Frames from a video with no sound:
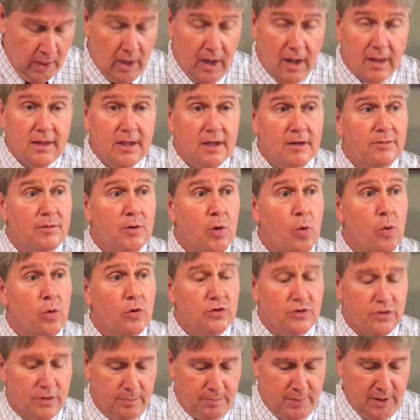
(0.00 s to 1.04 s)
And then, of
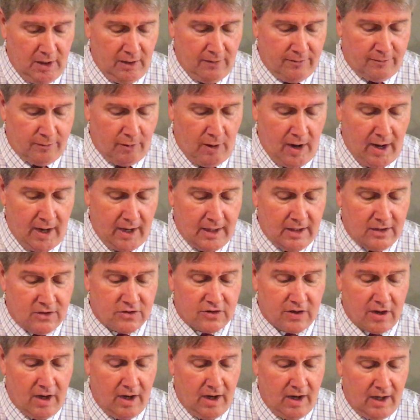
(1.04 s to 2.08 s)
course, the Bill of
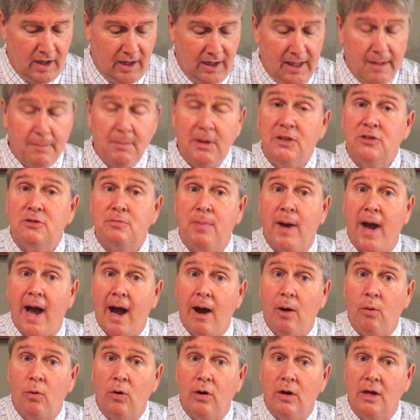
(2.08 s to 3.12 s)
Rights limits
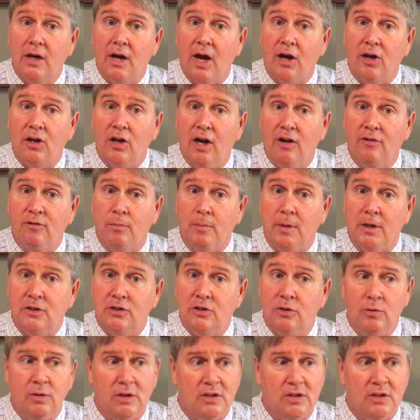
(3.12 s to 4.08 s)
power in our government too.